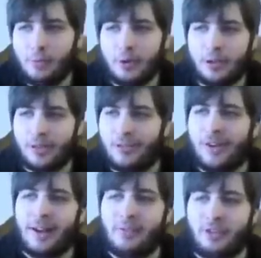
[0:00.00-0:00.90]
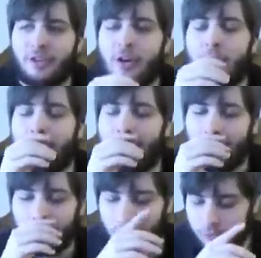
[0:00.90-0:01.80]
one of the 5 discard
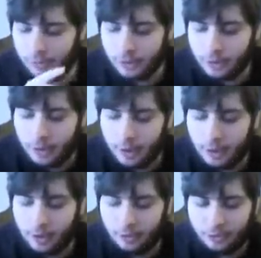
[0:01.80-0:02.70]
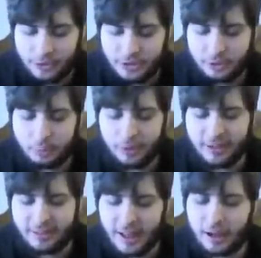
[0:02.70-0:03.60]
piles. So you just
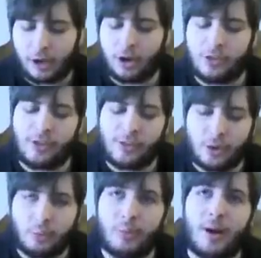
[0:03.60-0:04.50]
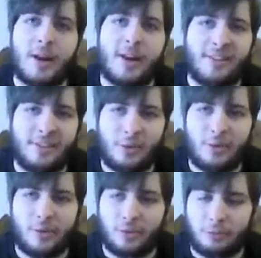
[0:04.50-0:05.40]
place that card that you don't want
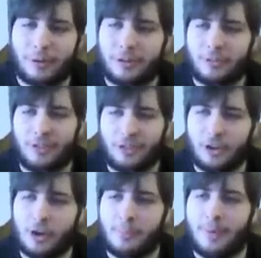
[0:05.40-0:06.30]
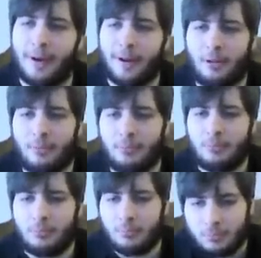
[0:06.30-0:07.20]
into the respective discard pile.
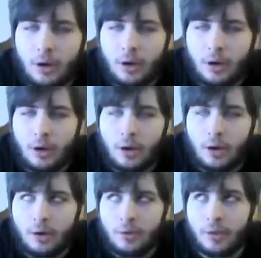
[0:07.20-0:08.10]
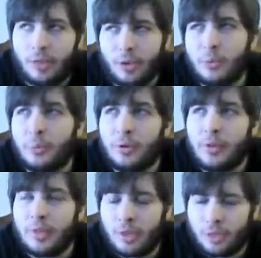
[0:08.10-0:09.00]
The
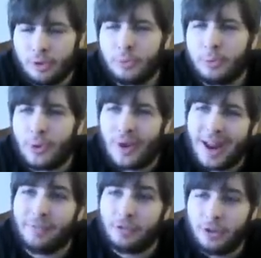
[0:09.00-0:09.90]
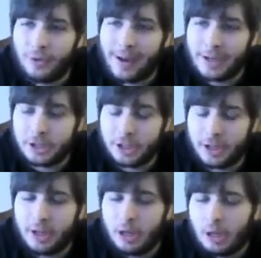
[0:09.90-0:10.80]
third one you have to do
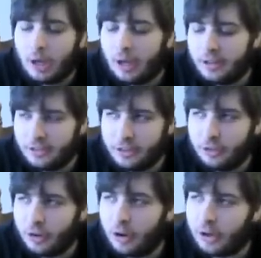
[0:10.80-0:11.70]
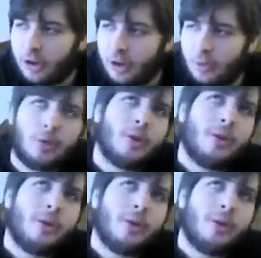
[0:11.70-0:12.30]
actually is to draw a card.